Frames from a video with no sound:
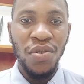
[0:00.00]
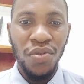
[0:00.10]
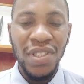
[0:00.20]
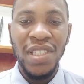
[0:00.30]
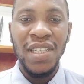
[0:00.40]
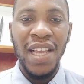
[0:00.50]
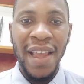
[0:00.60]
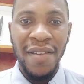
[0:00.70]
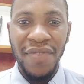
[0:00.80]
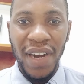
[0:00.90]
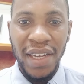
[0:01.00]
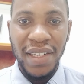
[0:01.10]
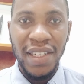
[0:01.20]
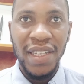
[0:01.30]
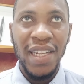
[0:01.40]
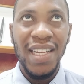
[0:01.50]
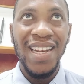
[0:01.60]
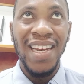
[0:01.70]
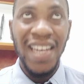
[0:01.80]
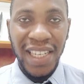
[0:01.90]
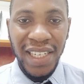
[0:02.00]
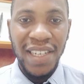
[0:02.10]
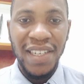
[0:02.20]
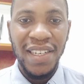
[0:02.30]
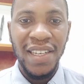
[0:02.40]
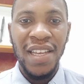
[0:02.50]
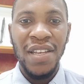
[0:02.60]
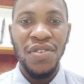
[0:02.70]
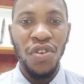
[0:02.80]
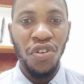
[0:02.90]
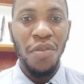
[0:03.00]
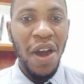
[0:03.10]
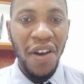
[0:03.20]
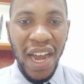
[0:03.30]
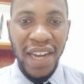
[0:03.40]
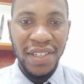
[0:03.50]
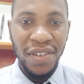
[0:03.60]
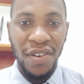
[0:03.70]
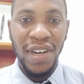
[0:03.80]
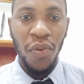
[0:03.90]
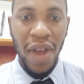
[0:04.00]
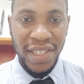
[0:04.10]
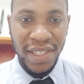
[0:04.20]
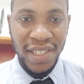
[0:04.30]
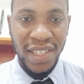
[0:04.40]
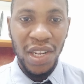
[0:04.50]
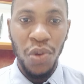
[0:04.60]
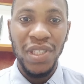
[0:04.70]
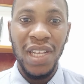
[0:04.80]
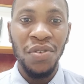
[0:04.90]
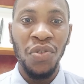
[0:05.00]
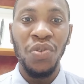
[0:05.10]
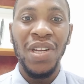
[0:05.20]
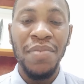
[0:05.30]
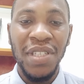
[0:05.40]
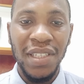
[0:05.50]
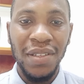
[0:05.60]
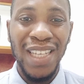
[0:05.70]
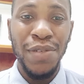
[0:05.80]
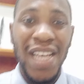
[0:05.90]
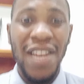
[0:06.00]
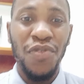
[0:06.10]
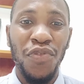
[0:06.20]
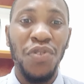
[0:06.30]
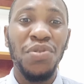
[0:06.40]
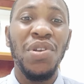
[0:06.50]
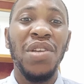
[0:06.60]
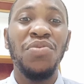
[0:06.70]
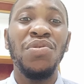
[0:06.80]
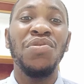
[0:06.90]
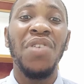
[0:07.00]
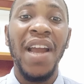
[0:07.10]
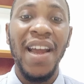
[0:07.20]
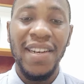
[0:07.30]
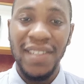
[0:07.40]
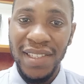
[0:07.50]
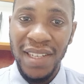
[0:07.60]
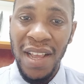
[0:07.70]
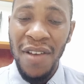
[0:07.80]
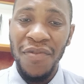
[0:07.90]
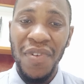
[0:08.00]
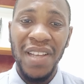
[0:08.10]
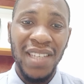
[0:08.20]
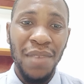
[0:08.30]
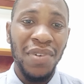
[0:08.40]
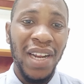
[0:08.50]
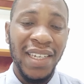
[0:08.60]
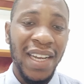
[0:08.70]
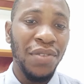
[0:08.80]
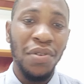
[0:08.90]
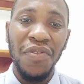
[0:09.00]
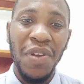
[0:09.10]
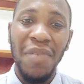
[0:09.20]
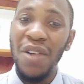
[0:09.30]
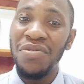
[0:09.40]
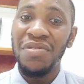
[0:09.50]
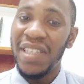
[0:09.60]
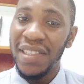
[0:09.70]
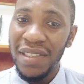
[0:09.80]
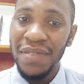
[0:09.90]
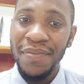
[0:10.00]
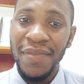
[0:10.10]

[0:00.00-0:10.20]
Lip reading: Don't ever link your normal card, otherwise they will start auto debiting, especially if you fund it into the wrong hands. For example, like that of Malu Credit.